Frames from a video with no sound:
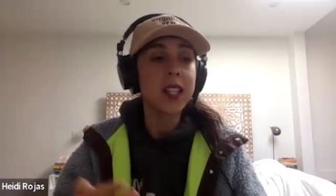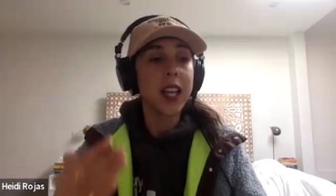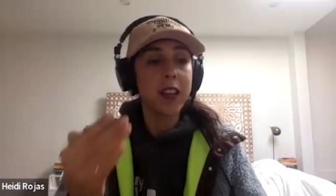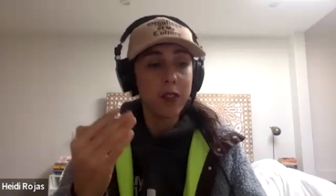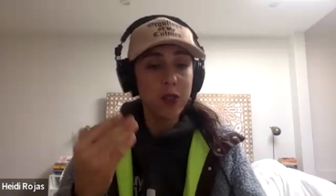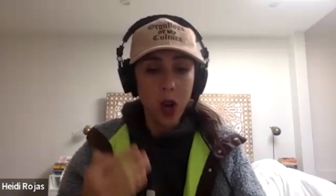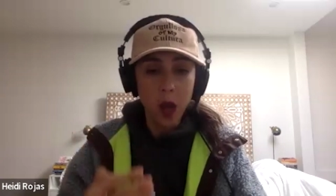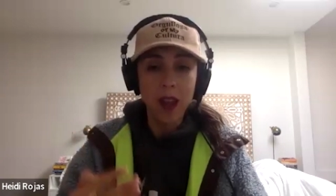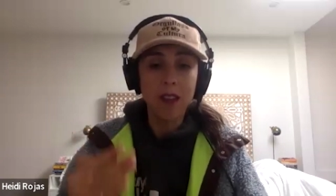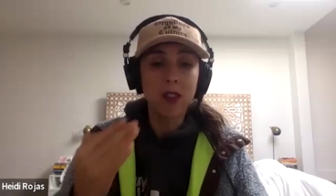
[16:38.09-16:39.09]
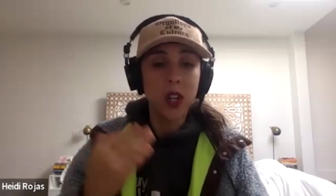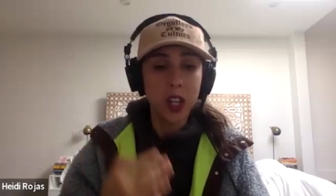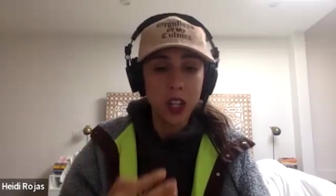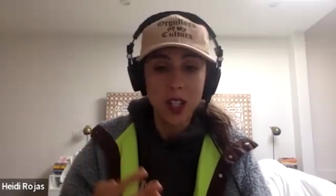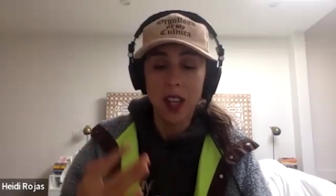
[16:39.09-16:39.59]
I have trauma, I have
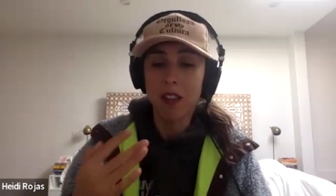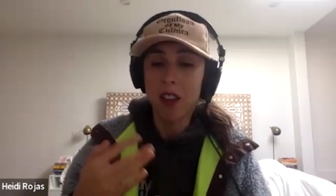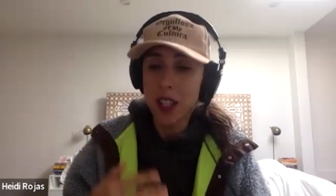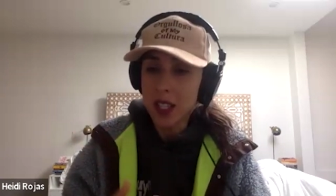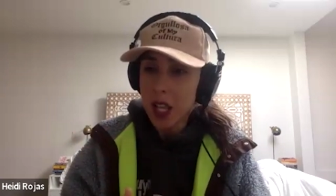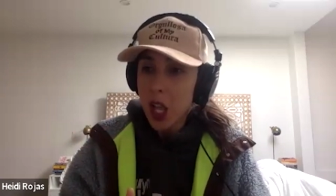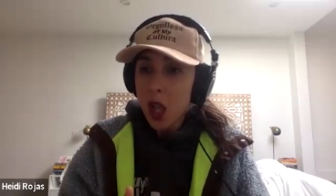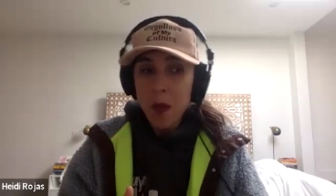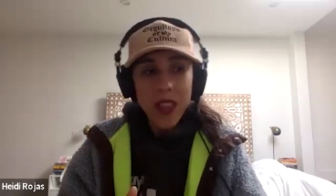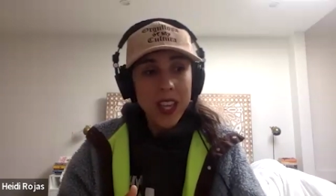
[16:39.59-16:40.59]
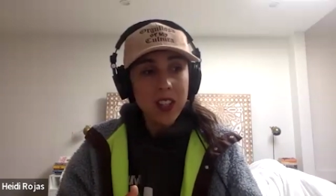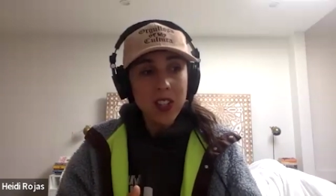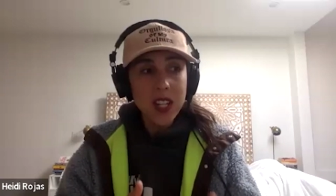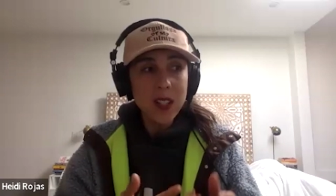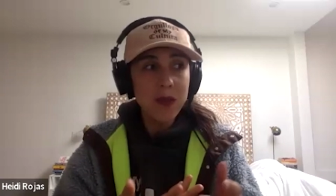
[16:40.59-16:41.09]
triggers, I have all these, but like
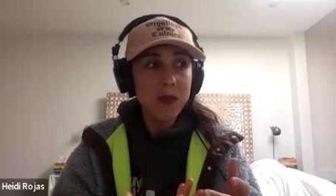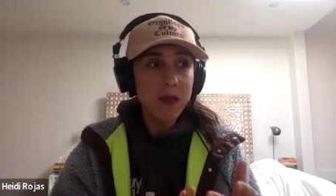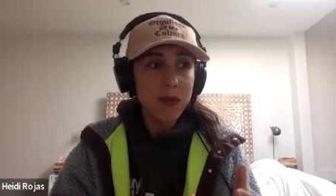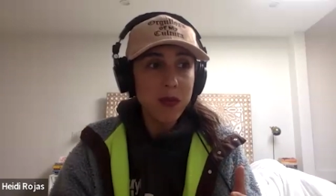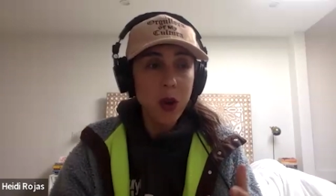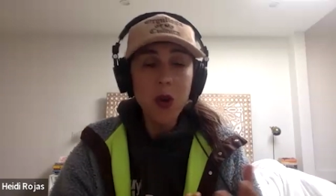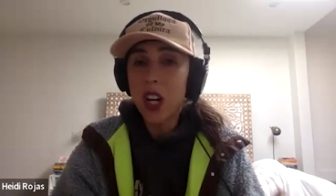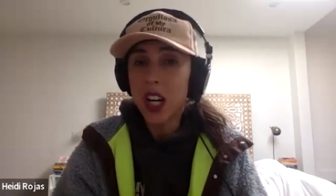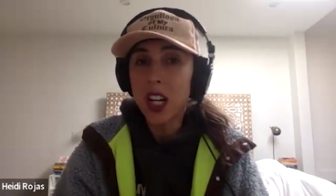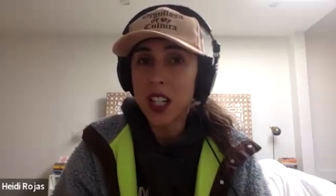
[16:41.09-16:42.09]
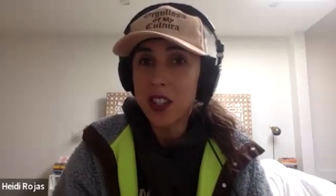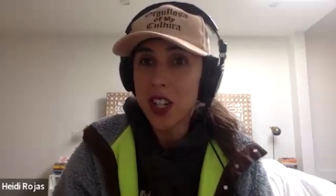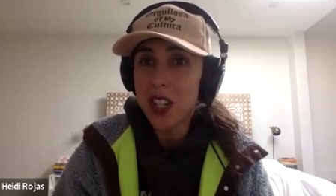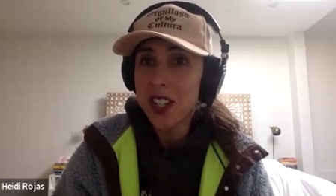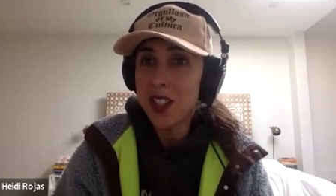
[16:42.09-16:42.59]
she's 4,
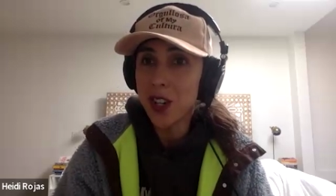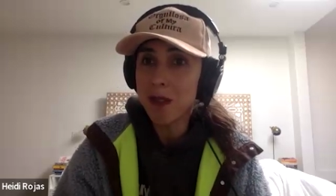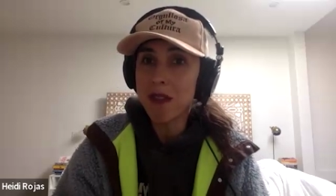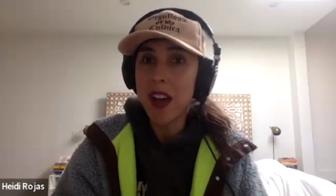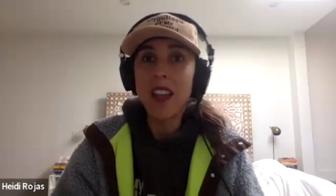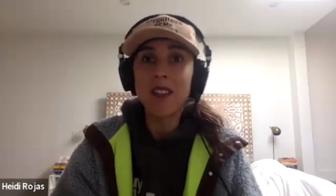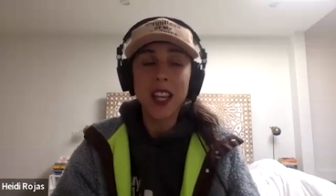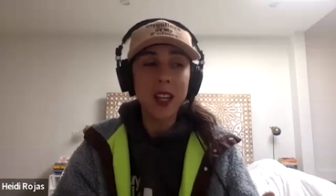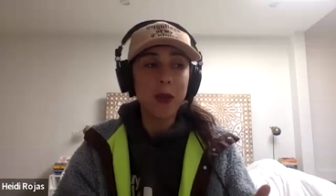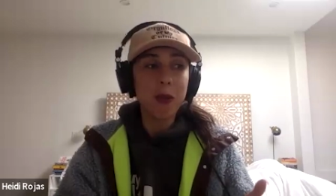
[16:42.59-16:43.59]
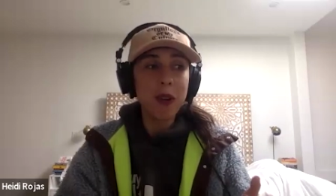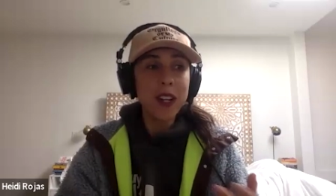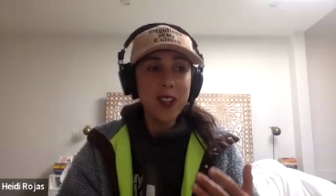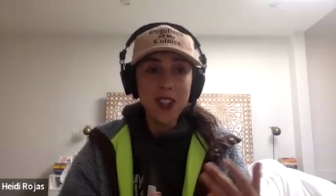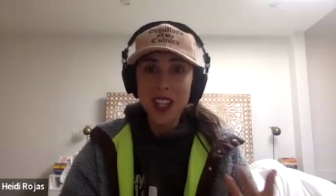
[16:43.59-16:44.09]
she just turned 5. Like, what
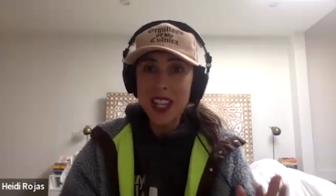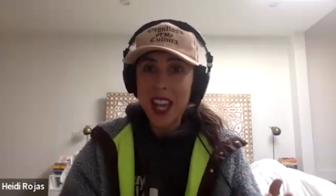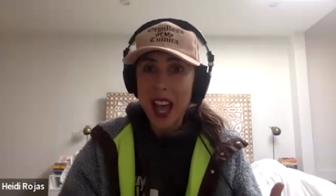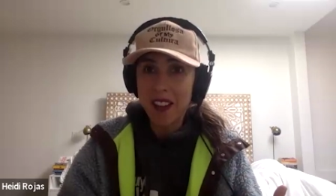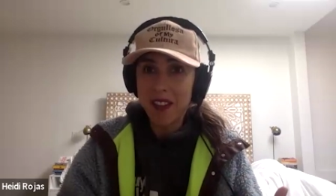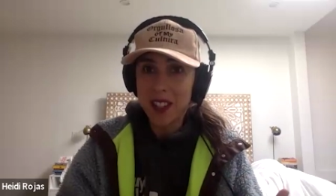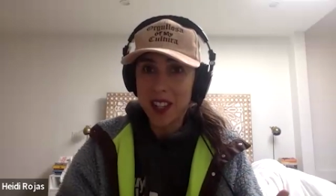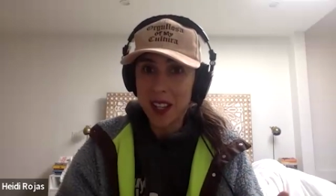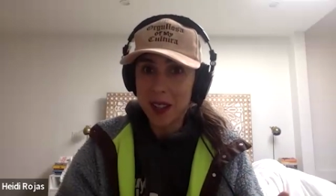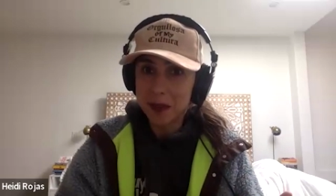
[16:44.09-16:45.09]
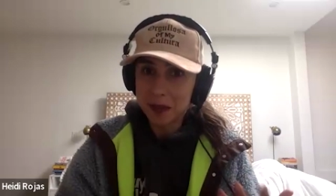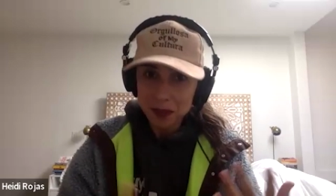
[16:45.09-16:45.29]
does she have to,